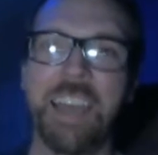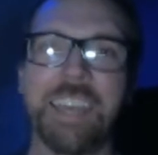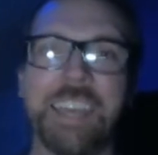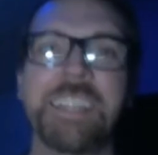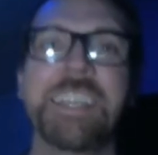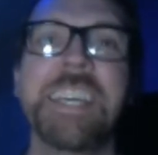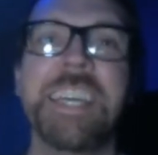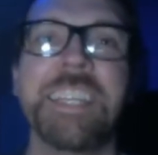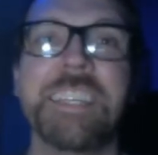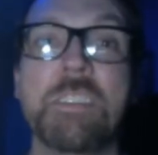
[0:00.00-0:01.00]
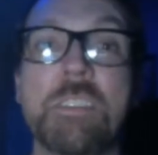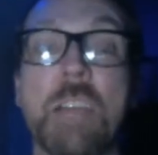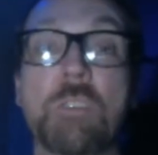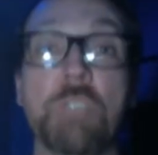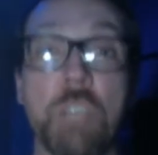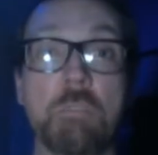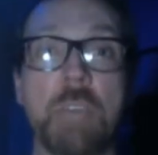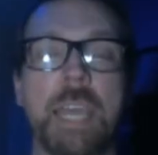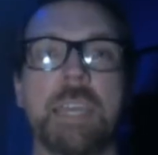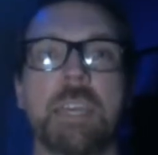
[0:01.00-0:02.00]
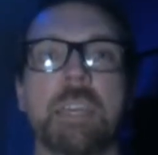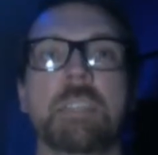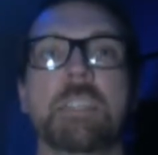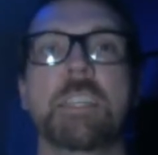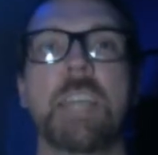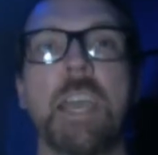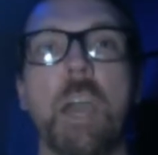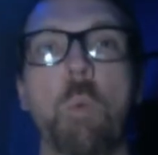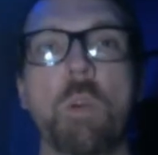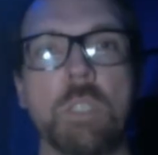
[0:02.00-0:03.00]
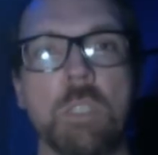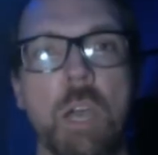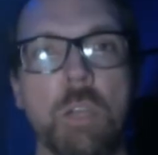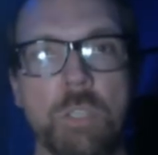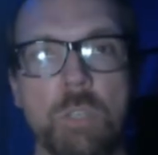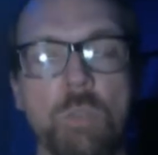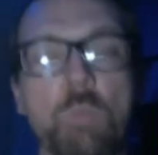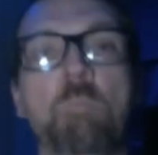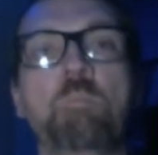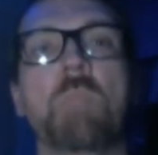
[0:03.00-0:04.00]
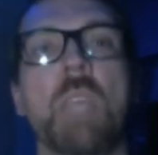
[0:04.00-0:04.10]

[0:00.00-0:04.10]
Hi again. This is Dr. Joe, and today I want to talk to you